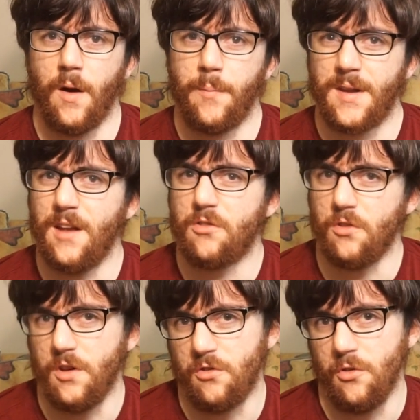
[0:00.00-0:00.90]

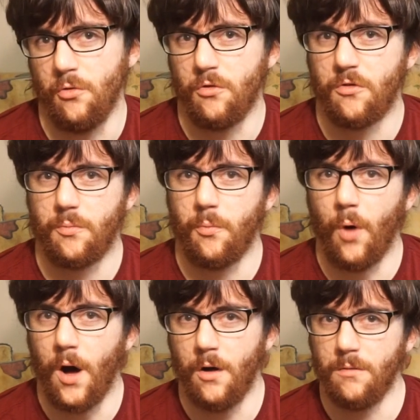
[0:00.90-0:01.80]
potential issues
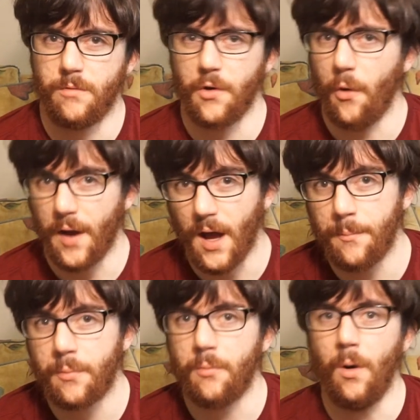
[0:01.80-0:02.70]
while growing
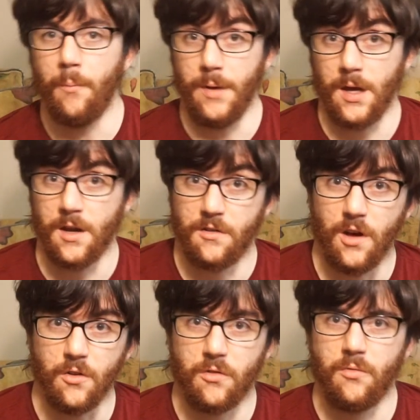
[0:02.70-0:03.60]
up, while being an
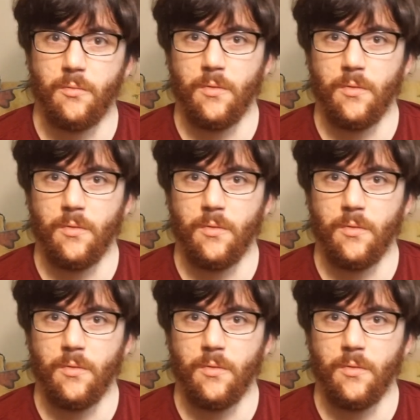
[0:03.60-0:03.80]
adult.